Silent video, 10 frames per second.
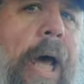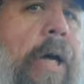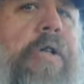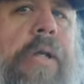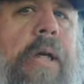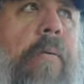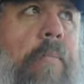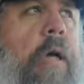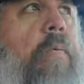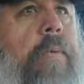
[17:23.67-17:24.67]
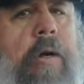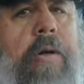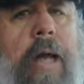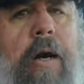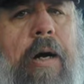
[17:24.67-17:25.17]
actually,
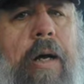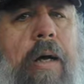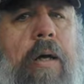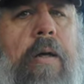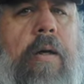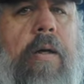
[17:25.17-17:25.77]
near the area.